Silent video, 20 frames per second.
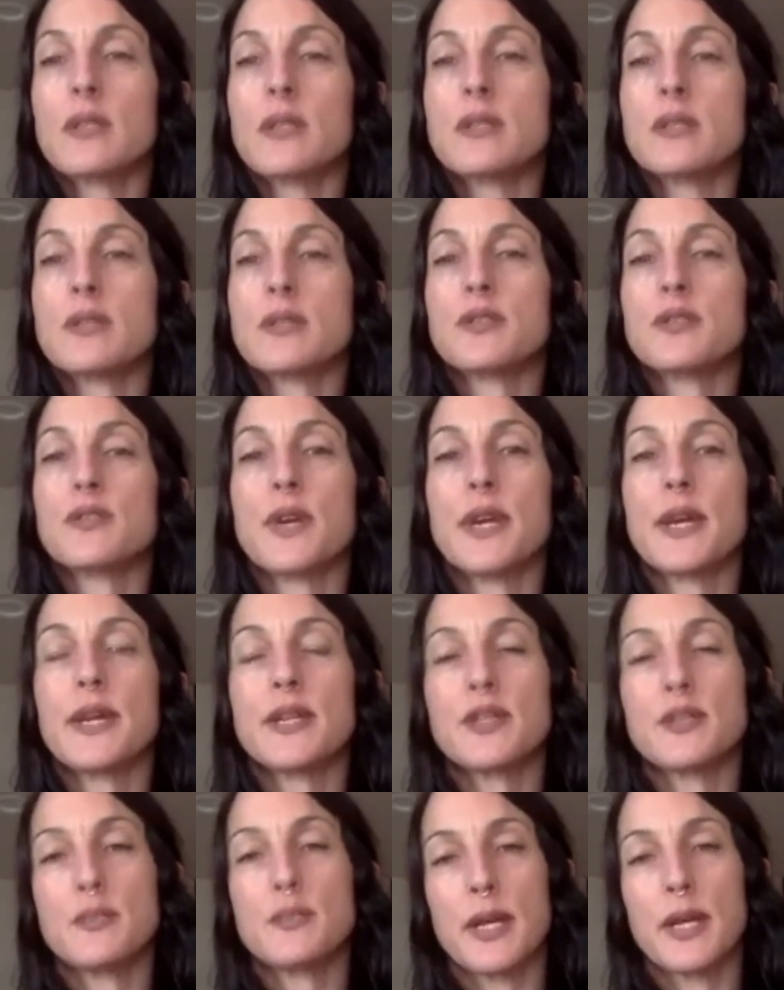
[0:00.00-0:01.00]
So it's a very
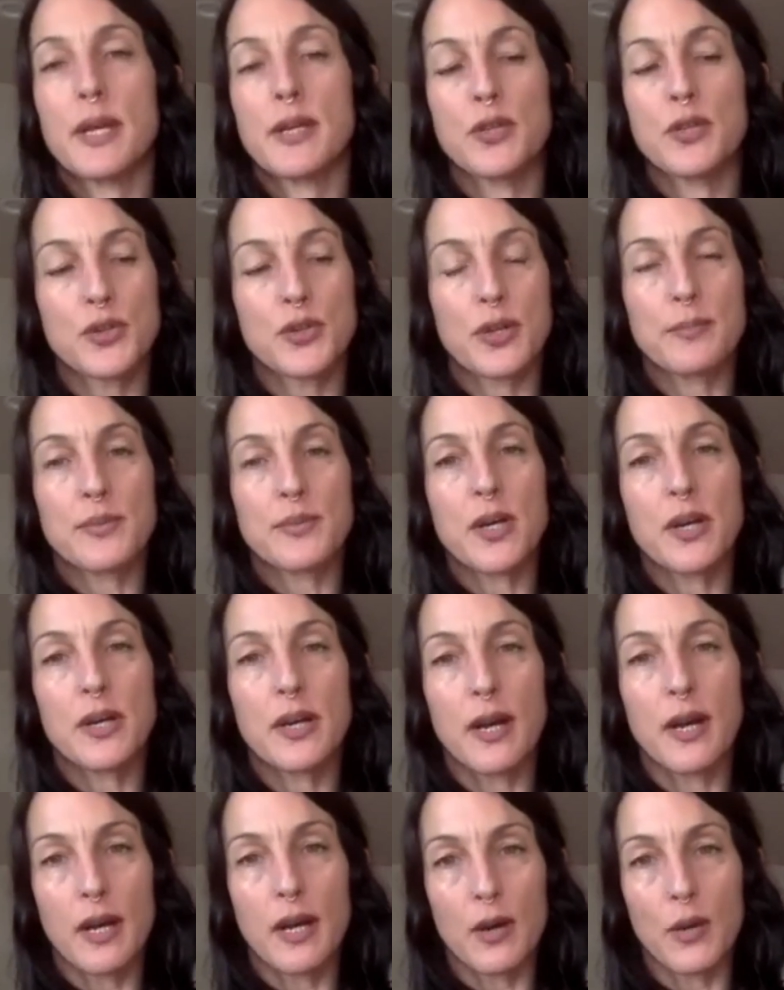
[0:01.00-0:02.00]
ancient manuscript
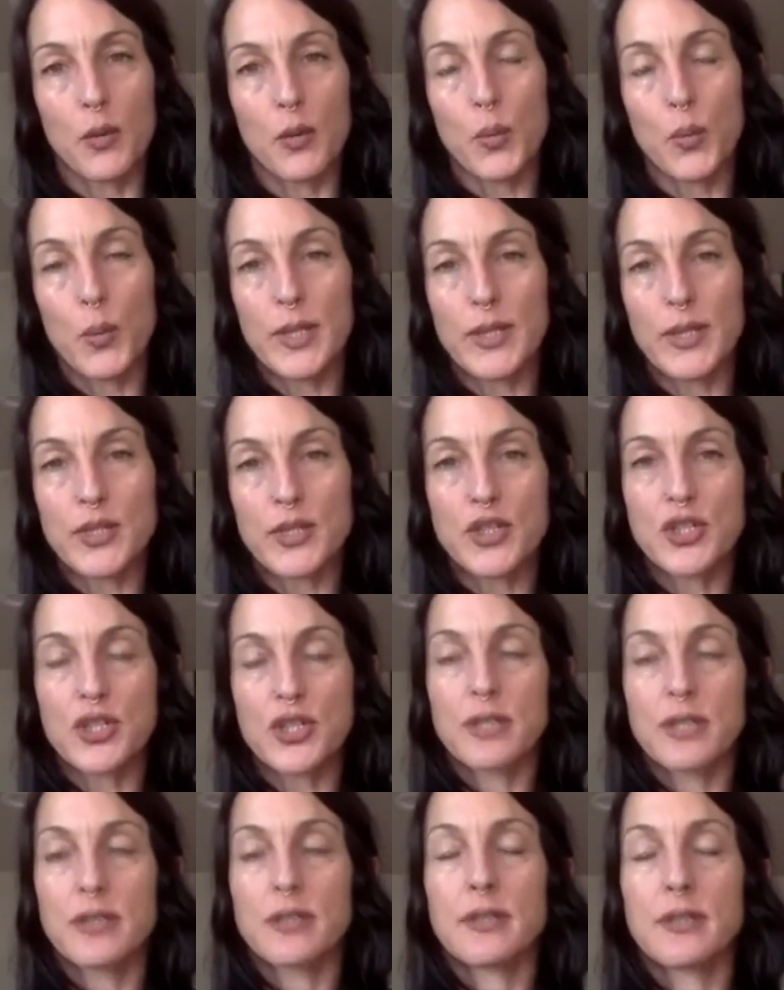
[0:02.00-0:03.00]

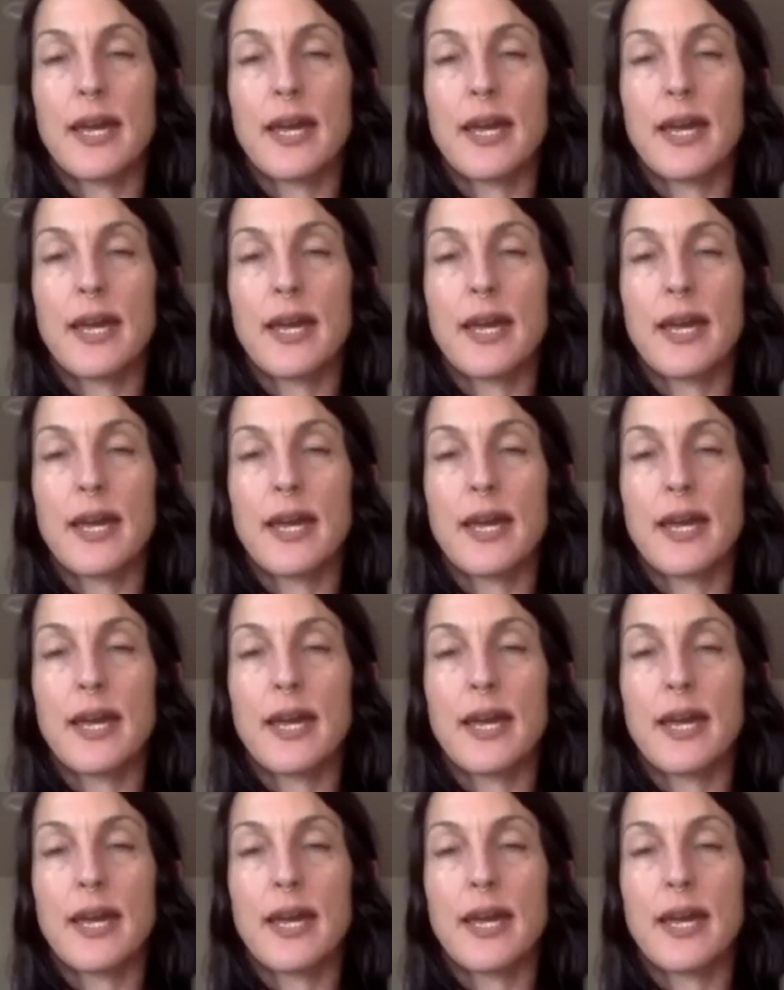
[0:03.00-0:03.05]
which